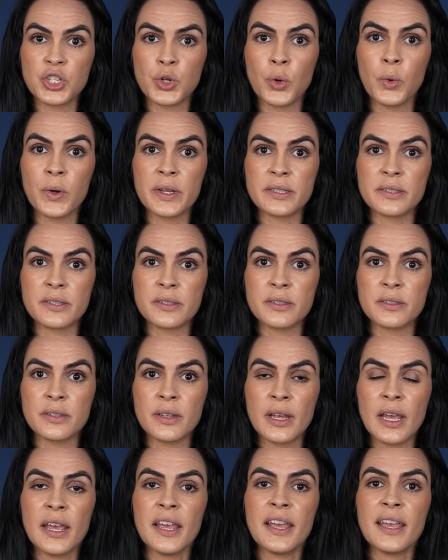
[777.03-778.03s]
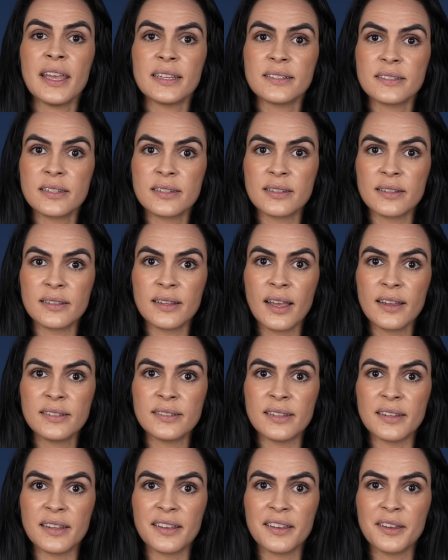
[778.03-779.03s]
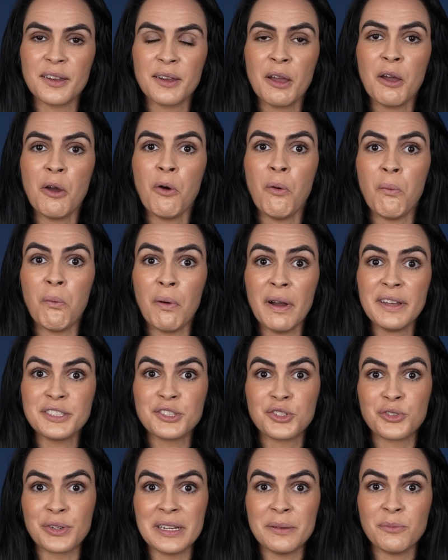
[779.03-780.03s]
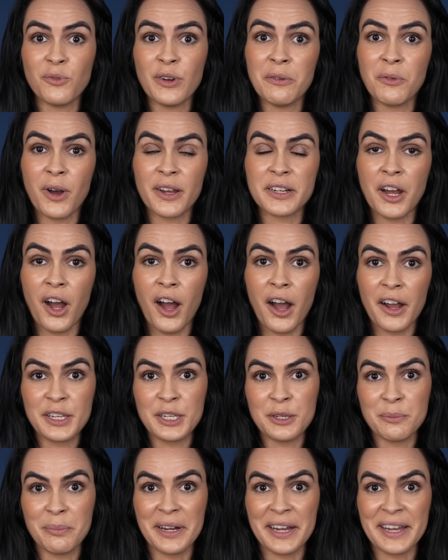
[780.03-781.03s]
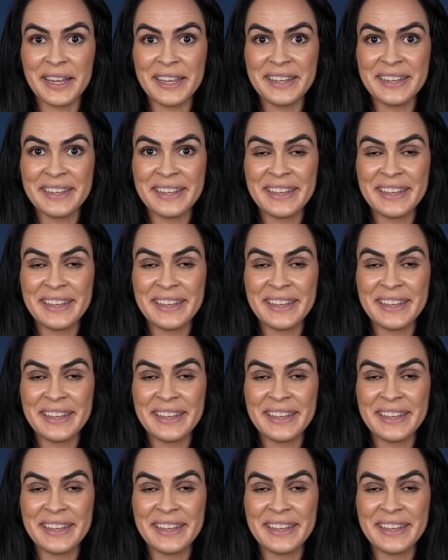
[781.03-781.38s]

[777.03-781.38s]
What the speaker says: choice in selecting what dream we want to occupy